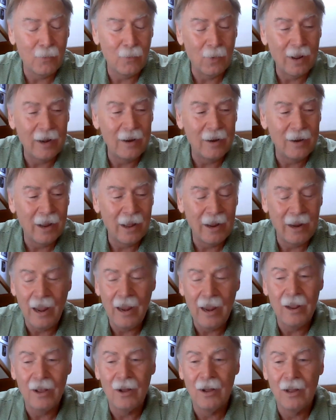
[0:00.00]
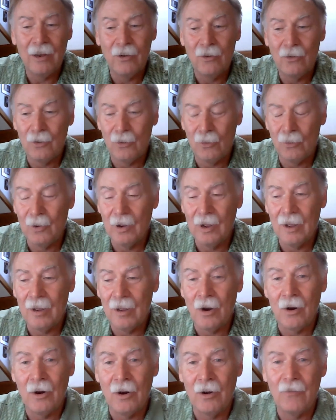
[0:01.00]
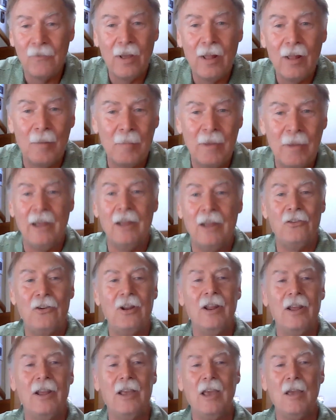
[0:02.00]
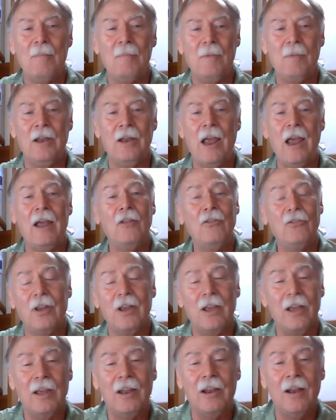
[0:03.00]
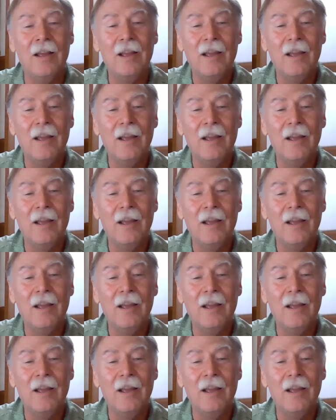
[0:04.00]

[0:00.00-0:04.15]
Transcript: why didn't I hang on to our development engine and keep enhancing it?